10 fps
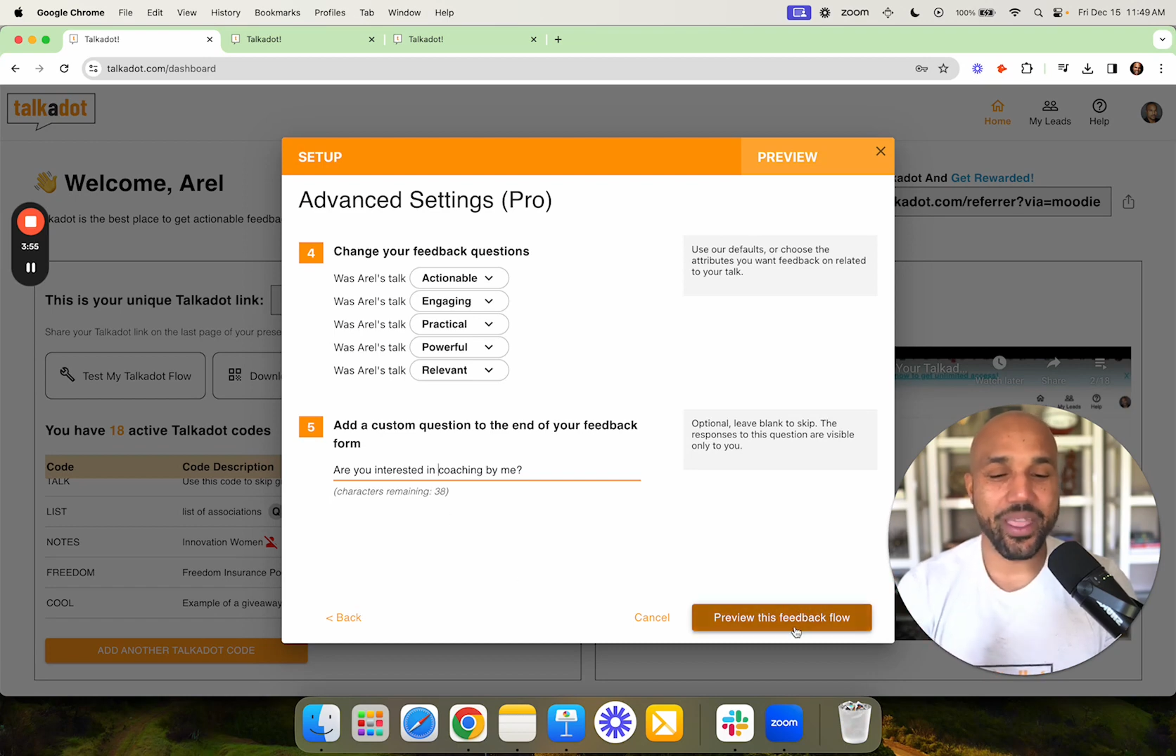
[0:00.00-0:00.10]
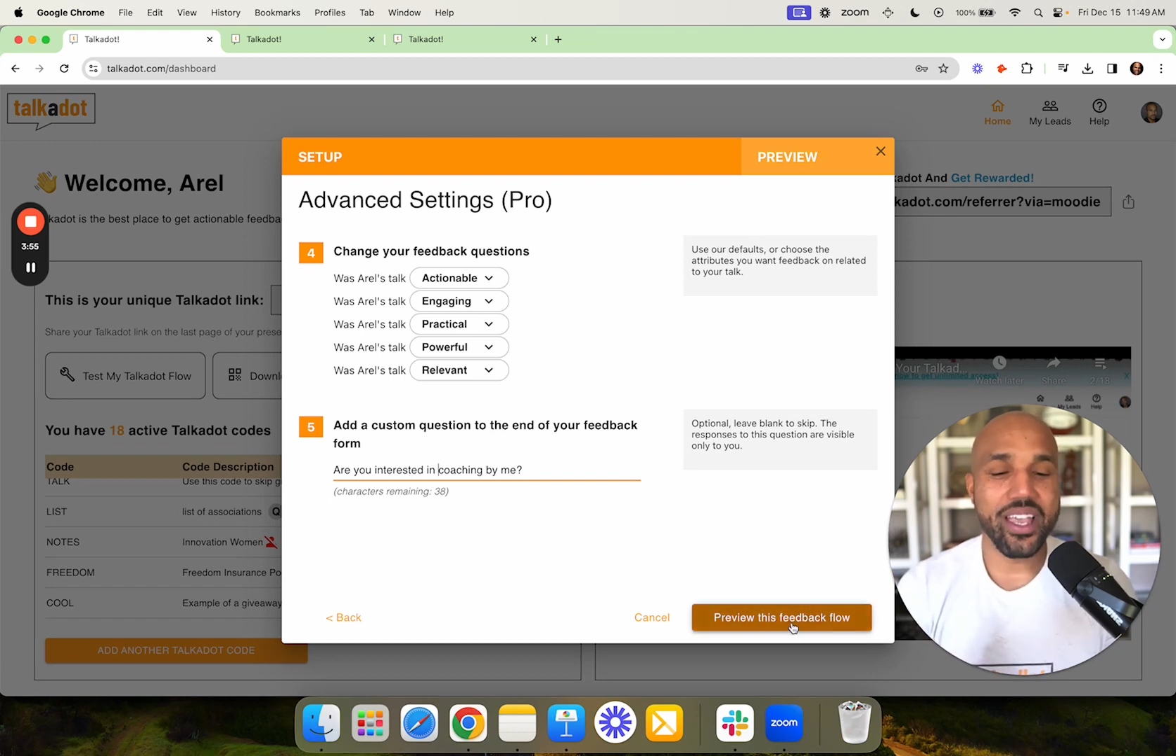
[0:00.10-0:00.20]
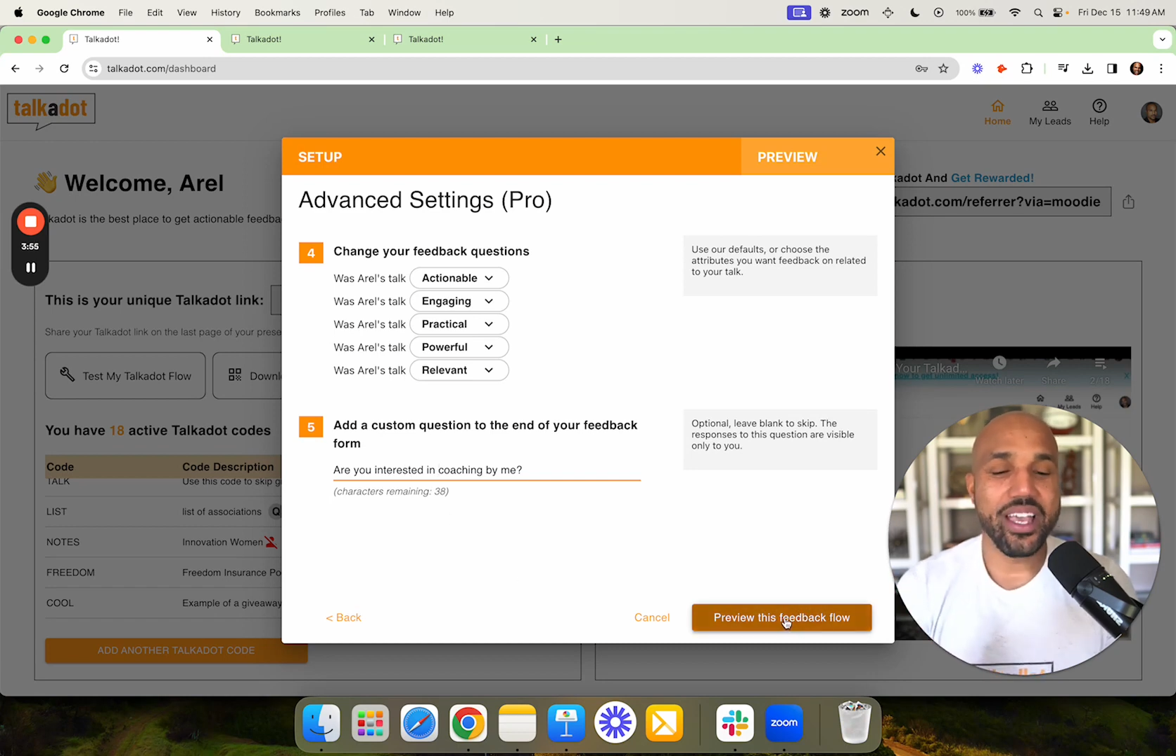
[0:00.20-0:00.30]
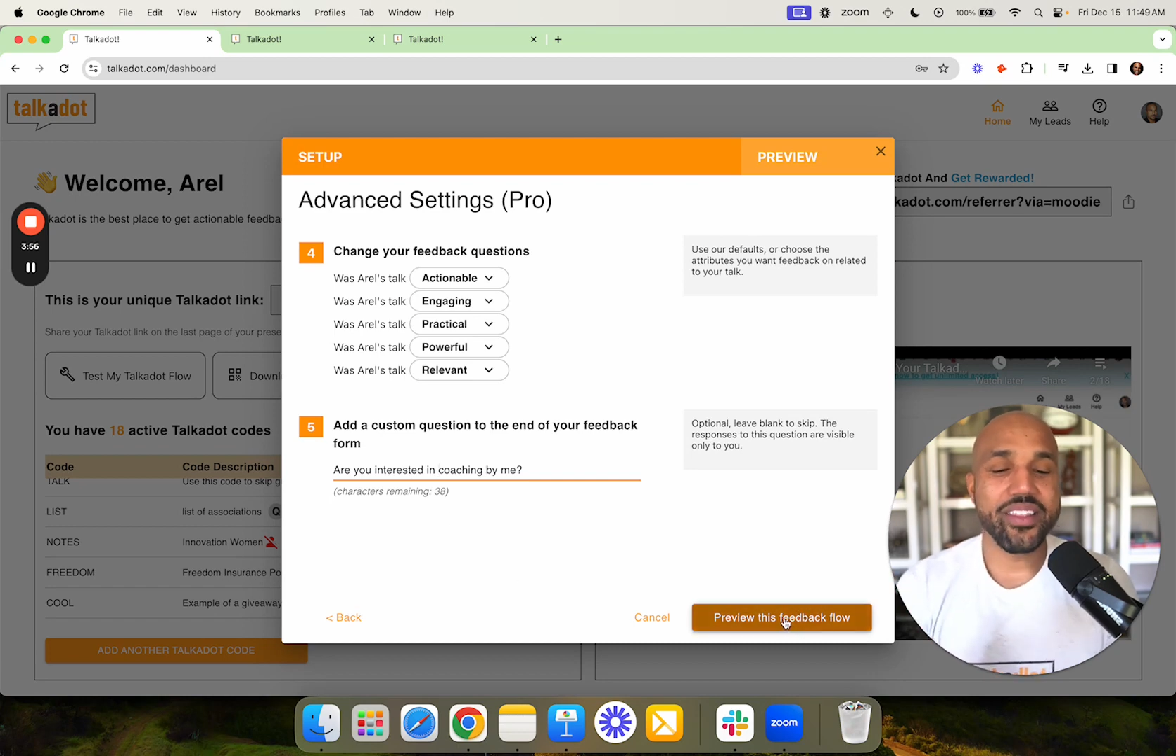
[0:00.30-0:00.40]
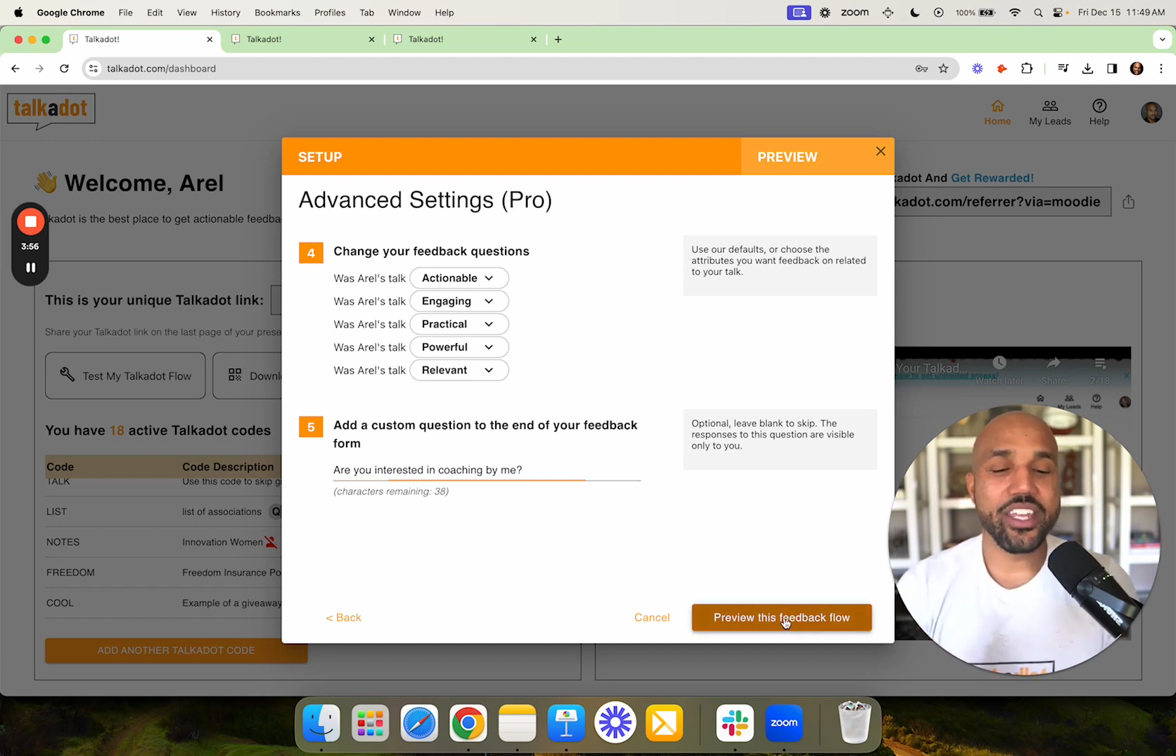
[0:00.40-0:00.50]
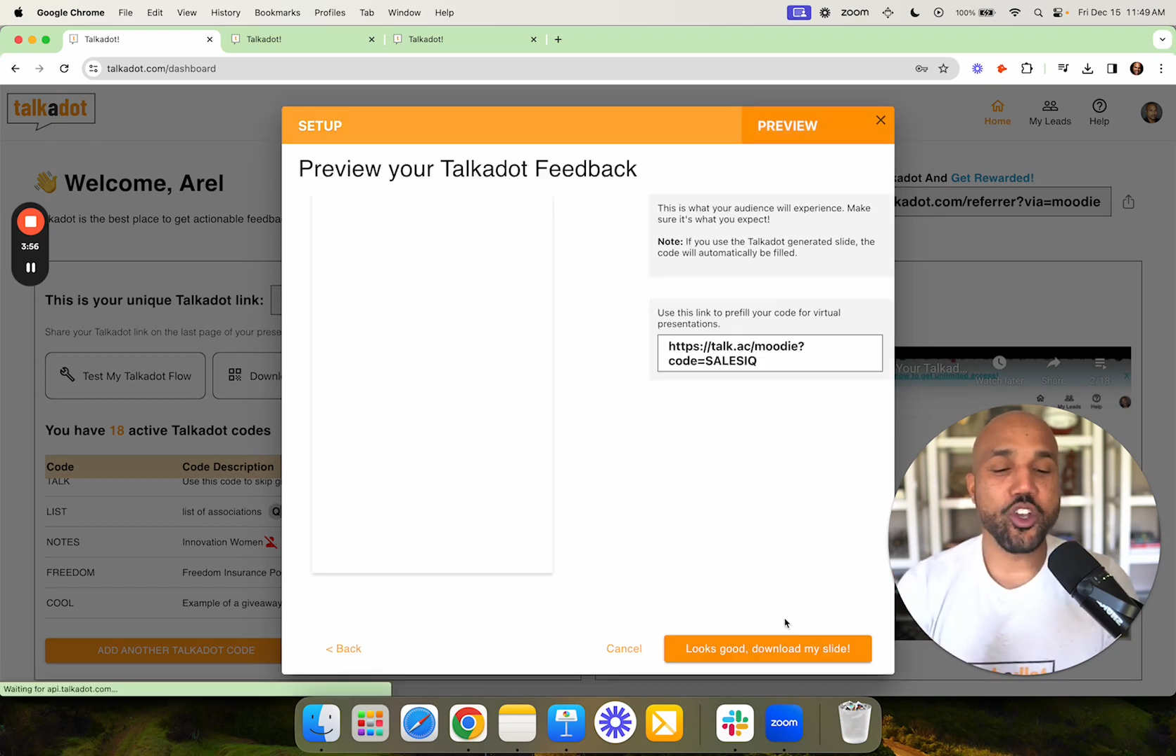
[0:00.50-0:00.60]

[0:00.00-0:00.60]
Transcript: Then you go to